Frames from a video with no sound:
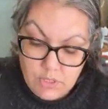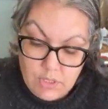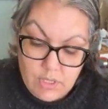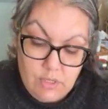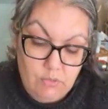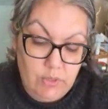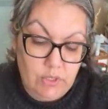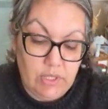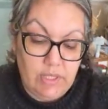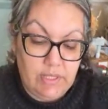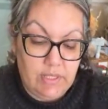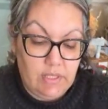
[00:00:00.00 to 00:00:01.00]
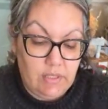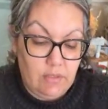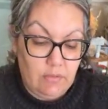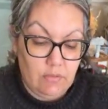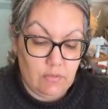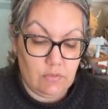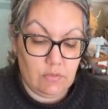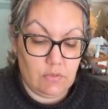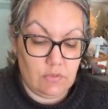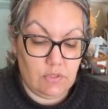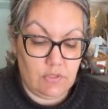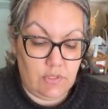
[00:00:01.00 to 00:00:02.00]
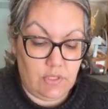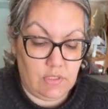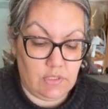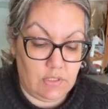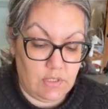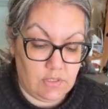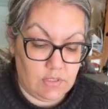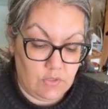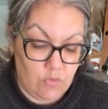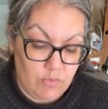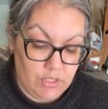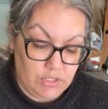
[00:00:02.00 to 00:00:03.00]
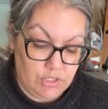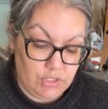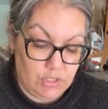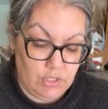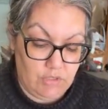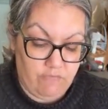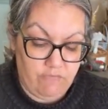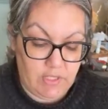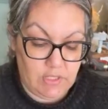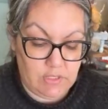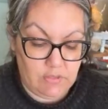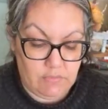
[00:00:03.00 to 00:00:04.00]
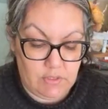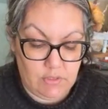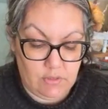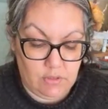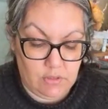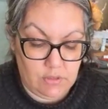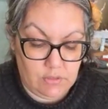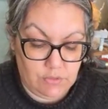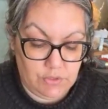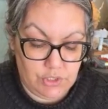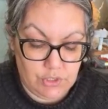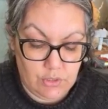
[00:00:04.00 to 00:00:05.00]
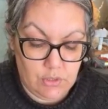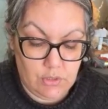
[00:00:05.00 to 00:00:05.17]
And I will cut it so that it's not so much in the face of the cloche.